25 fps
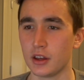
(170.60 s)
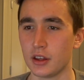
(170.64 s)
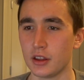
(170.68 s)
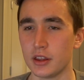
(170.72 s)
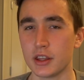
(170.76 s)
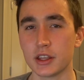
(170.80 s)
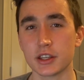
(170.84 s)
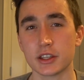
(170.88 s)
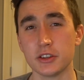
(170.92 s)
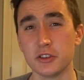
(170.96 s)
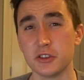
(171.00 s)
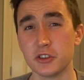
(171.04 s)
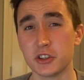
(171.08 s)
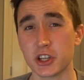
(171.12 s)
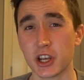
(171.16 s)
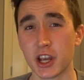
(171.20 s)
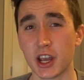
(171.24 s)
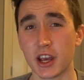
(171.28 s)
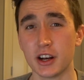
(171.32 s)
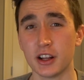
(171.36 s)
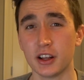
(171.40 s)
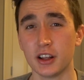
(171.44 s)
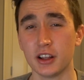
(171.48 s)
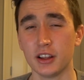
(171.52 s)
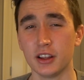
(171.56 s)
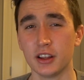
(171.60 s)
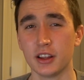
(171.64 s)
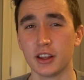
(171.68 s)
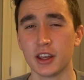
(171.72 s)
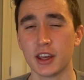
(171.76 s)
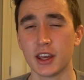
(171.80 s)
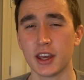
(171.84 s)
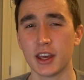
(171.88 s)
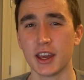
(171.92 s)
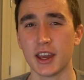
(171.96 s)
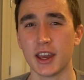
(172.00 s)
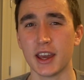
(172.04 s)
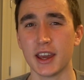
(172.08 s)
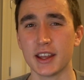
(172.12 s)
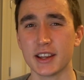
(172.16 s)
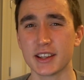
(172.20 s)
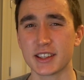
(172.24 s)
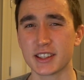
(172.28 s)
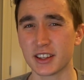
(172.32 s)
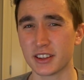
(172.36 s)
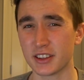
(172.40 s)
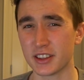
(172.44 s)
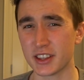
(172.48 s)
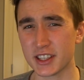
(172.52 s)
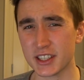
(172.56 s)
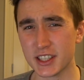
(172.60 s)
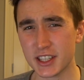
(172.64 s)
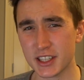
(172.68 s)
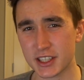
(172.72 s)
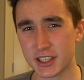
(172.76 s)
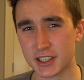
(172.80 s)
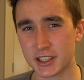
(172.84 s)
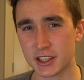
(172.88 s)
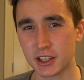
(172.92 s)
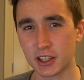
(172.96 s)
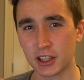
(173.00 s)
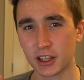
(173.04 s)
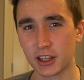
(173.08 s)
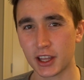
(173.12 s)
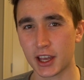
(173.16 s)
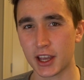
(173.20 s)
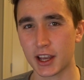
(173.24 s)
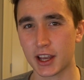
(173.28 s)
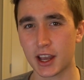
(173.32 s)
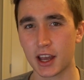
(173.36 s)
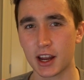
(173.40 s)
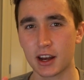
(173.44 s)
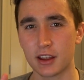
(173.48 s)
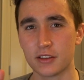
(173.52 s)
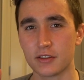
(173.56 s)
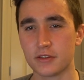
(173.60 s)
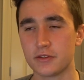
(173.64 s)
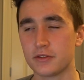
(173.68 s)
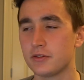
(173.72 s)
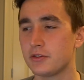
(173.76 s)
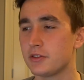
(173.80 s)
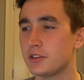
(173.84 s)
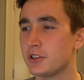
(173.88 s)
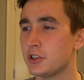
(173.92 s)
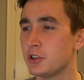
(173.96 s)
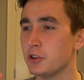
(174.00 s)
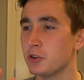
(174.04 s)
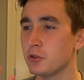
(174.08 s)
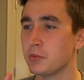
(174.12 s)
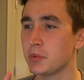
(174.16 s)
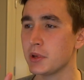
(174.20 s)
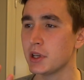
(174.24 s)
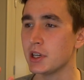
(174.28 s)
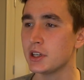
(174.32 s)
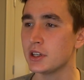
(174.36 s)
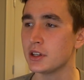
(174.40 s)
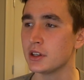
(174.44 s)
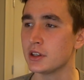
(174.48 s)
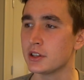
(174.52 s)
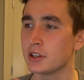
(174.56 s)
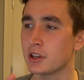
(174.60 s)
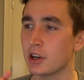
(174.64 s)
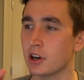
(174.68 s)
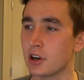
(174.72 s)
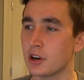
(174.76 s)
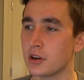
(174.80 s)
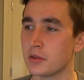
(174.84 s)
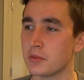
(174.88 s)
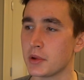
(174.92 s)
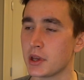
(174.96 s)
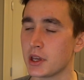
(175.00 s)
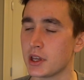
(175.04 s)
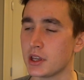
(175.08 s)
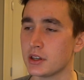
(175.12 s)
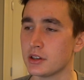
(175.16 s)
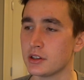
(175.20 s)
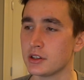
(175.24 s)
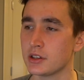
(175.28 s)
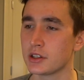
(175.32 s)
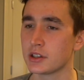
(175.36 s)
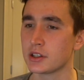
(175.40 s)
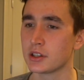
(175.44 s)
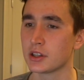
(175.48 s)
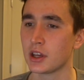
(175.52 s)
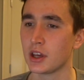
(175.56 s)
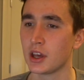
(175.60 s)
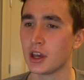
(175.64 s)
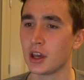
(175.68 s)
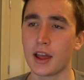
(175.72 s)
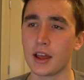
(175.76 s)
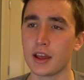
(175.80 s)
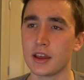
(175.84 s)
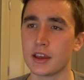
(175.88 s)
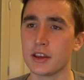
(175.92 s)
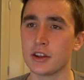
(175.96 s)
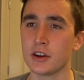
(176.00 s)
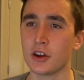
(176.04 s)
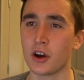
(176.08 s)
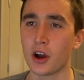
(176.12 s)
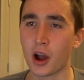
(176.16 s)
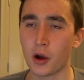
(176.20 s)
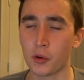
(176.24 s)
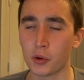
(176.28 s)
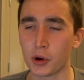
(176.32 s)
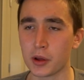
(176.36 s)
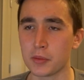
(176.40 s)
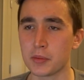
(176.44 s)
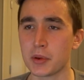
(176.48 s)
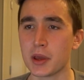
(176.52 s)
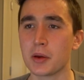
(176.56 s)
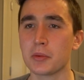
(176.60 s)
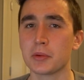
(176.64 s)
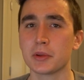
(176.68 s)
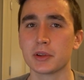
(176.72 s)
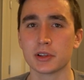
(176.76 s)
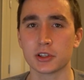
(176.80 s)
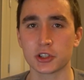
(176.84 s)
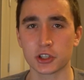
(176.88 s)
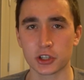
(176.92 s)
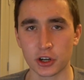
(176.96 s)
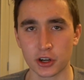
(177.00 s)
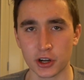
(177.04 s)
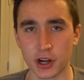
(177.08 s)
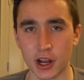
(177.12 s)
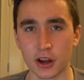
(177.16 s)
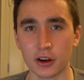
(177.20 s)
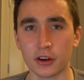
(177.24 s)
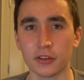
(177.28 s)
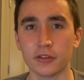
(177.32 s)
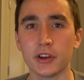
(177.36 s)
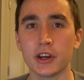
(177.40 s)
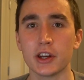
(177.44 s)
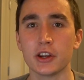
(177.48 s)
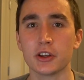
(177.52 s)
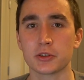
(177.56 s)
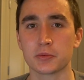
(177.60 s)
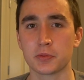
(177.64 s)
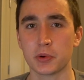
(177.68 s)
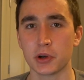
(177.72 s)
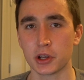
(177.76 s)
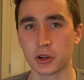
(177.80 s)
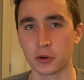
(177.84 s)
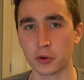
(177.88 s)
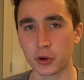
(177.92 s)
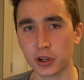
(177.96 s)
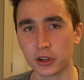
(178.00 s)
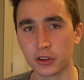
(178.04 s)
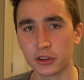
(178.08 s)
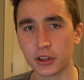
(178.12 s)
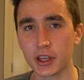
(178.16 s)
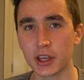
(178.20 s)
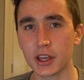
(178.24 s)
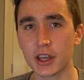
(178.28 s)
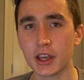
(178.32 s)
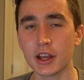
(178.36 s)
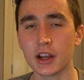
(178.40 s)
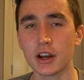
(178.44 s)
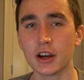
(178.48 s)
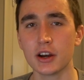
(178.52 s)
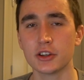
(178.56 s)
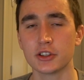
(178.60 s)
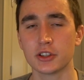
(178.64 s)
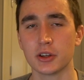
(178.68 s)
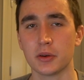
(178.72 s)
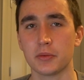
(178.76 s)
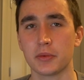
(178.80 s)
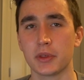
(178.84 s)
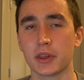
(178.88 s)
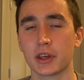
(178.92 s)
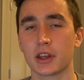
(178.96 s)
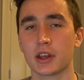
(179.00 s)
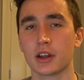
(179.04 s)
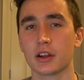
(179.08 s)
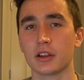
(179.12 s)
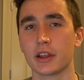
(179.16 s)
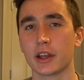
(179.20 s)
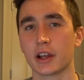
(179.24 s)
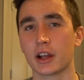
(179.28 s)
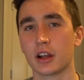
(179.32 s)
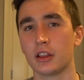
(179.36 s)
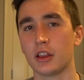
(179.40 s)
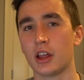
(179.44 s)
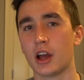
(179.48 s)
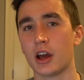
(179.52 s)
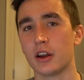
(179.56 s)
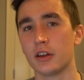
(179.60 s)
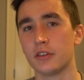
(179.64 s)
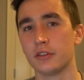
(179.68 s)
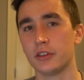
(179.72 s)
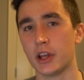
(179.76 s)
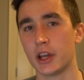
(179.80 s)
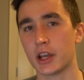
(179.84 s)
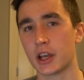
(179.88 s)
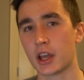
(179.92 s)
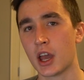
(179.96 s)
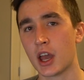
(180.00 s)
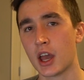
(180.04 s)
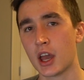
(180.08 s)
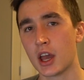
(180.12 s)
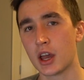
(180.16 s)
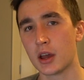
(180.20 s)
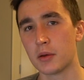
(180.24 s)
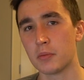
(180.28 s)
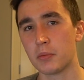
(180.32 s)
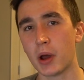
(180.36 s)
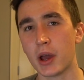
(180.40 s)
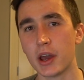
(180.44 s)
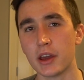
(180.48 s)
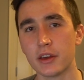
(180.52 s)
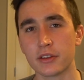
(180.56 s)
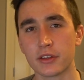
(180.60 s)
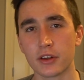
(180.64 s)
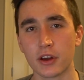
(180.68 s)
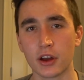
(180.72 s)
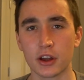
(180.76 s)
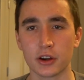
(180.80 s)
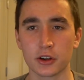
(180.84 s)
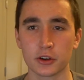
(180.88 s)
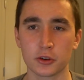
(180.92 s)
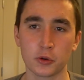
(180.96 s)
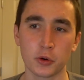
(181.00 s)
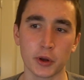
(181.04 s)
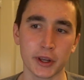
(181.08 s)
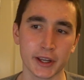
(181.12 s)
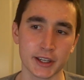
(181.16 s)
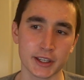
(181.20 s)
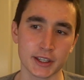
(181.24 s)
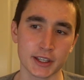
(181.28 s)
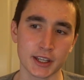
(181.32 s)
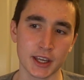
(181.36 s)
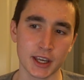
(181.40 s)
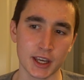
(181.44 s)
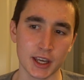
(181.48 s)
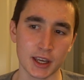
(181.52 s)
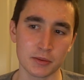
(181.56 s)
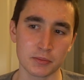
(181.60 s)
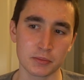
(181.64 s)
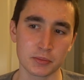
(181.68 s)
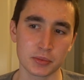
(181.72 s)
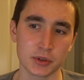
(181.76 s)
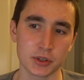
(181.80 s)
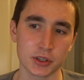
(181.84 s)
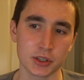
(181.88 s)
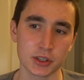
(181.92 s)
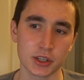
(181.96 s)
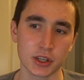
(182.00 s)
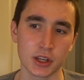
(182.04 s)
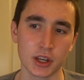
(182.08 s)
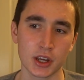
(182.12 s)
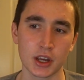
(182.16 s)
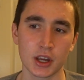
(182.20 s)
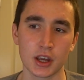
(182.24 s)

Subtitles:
this new channel? And so this is still kind of to be determined. I want to be able to churn out videos pretty quickly here. So I'm thinking a lot of Python quick tips